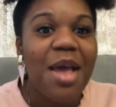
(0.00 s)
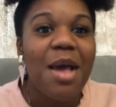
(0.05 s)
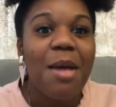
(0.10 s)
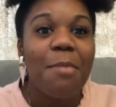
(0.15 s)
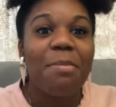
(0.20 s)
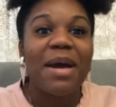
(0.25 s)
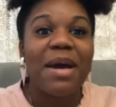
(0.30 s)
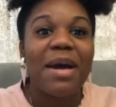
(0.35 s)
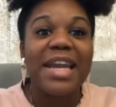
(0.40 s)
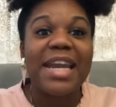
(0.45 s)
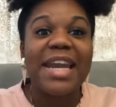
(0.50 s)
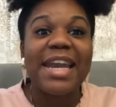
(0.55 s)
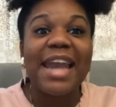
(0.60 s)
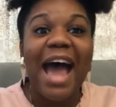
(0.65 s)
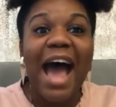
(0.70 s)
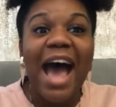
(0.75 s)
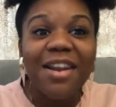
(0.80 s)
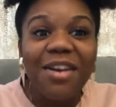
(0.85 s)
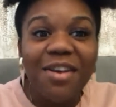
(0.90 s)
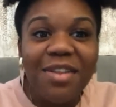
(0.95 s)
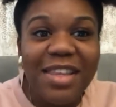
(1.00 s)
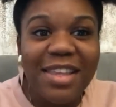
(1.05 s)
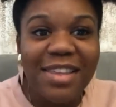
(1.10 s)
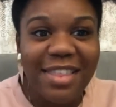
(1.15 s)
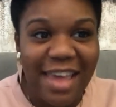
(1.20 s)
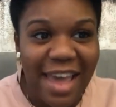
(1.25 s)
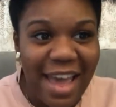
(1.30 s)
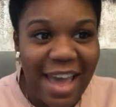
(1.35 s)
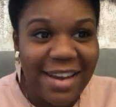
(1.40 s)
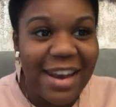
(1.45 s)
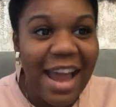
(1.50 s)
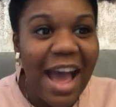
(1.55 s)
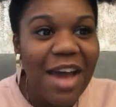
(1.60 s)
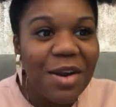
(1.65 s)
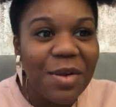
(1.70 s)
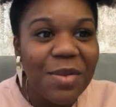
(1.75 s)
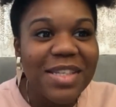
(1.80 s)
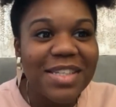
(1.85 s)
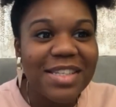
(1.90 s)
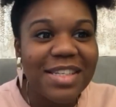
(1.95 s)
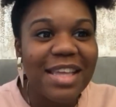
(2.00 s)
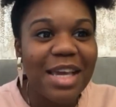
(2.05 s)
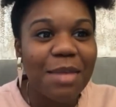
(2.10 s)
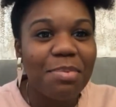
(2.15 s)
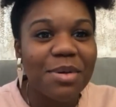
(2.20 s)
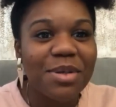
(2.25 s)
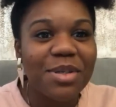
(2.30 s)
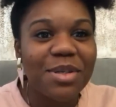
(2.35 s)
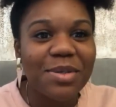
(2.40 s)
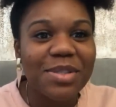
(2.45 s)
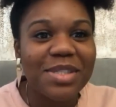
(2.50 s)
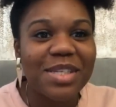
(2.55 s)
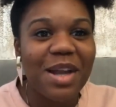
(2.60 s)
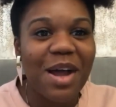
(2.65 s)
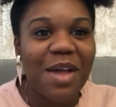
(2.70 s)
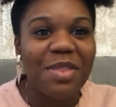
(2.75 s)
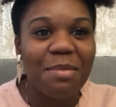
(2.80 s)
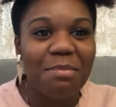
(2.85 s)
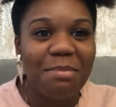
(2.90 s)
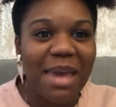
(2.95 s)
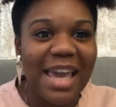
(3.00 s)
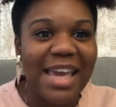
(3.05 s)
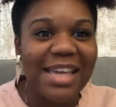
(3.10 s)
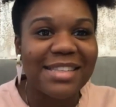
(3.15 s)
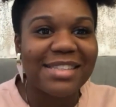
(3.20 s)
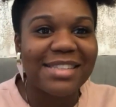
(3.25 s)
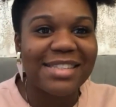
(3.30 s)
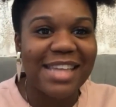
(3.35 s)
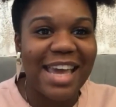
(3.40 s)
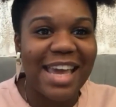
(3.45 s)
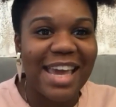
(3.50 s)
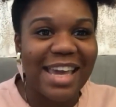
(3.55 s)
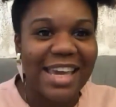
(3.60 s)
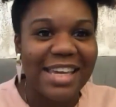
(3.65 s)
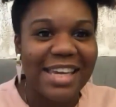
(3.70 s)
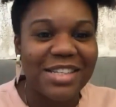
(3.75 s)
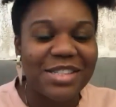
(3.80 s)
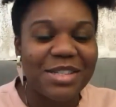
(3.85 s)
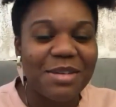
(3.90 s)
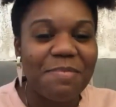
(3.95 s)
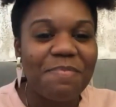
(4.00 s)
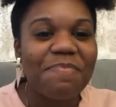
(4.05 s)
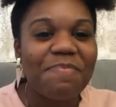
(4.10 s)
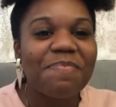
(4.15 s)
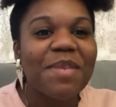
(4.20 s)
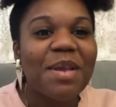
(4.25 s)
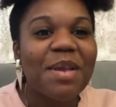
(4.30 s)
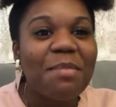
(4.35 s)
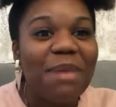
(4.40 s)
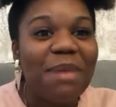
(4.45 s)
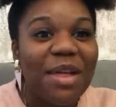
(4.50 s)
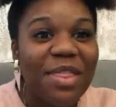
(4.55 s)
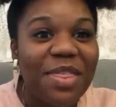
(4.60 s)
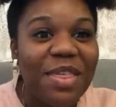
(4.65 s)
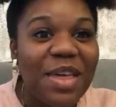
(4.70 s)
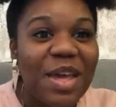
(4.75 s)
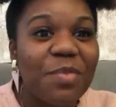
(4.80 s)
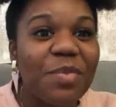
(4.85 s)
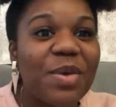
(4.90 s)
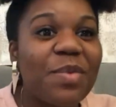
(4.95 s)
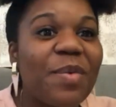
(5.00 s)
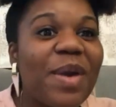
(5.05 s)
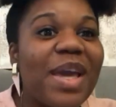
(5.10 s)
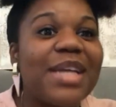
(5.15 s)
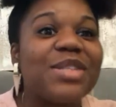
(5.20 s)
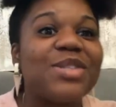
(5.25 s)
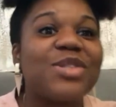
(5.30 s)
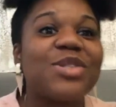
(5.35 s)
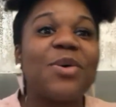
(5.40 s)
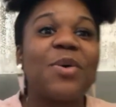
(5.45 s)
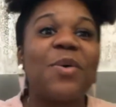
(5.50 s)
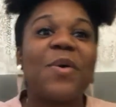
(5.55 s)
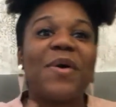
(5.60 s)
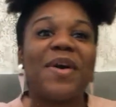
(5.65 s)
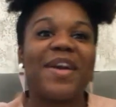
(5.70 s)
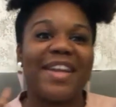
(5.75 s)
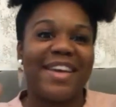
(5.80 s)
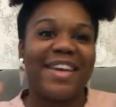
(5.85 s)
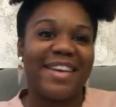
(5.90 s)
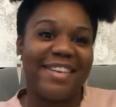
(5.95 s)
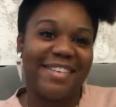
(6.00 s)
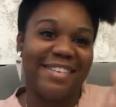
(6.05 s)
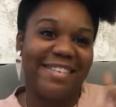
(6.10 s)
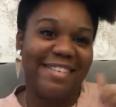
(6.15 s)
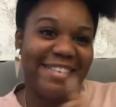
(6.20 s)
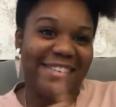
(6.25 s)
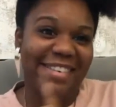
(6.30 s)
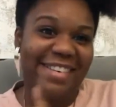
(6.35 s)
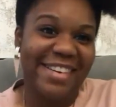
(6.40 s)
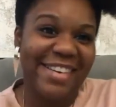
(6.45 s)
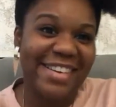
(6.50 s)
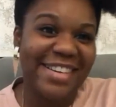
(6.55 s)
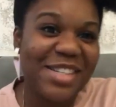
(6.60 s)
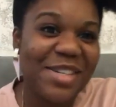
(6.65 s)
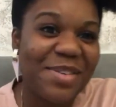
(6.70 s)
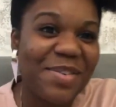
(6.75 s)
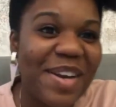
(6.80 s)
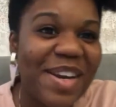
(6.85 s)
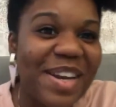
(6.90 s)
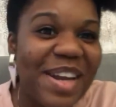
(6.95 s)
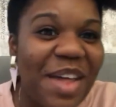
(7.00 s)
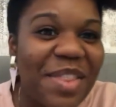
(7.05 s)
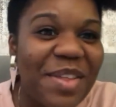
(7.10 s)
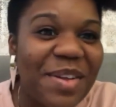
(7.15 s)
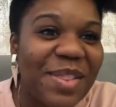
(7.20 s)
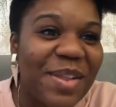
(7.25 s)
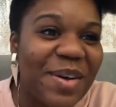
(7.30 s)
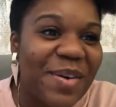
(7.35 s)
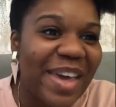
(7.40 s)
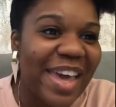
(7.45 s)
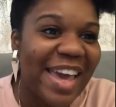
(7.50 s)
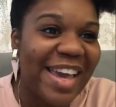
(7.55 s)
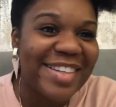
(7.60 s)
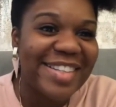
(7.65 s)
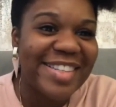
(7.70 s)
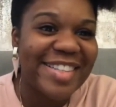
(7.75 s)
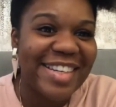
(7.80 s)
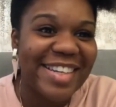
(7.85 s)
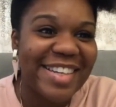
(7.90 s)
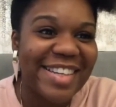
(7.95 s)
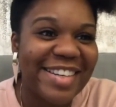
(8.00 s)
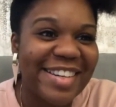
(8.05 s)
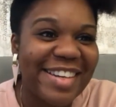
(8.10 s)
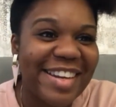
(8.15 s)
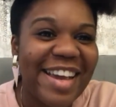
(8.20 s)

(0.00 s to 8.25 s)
But not only that, not only did they produce it on the main stage, but then we went and toured it to another location